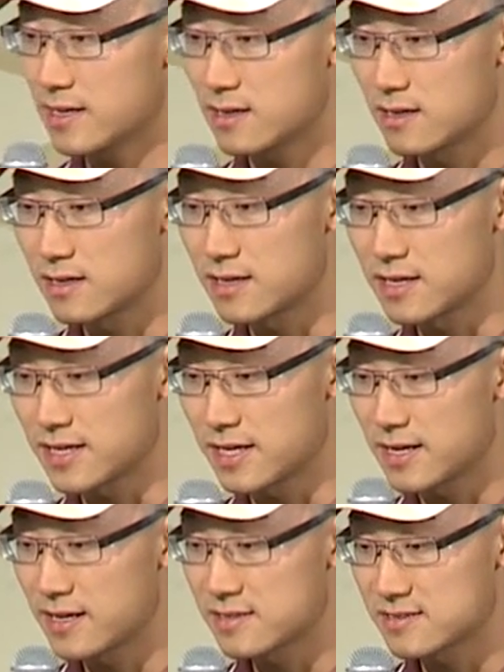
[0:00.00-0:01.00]

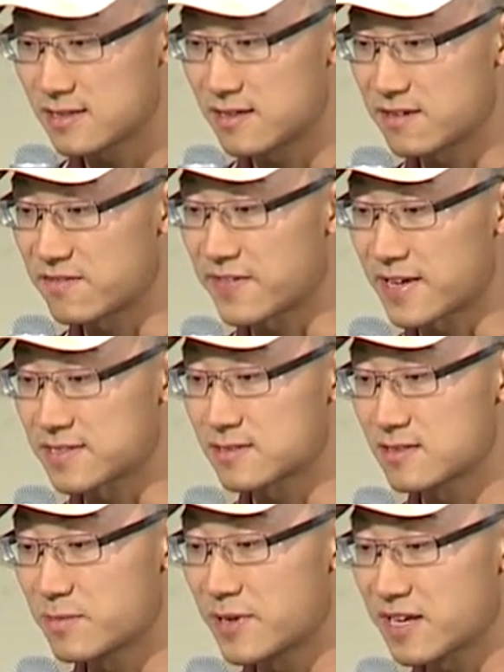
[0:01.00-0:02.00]
it is
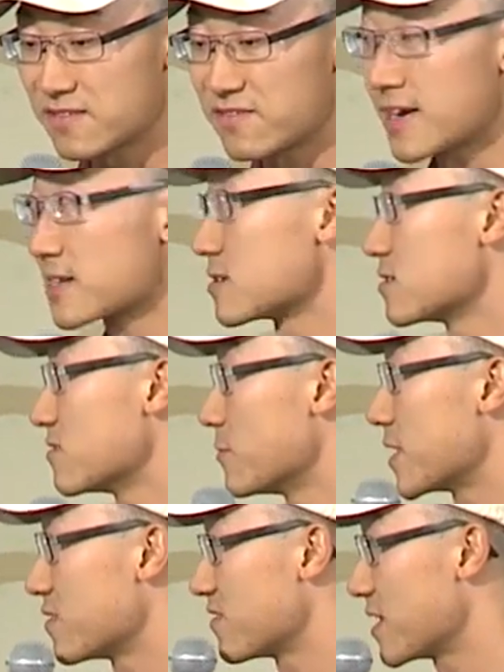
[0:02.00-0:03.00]
faster by a factor of
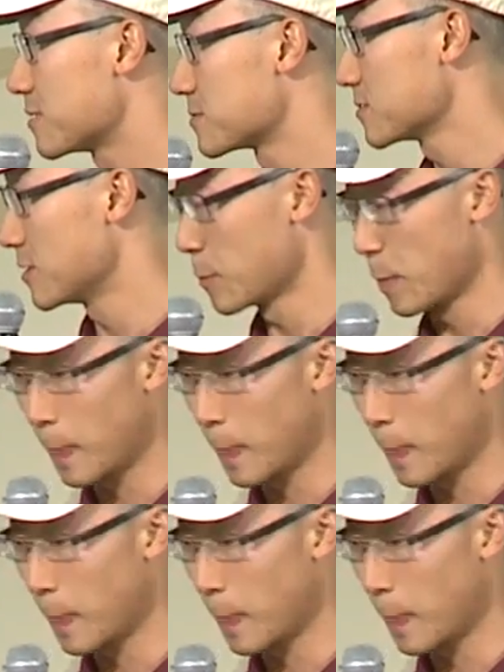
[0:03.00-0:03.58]
1 over epsilon.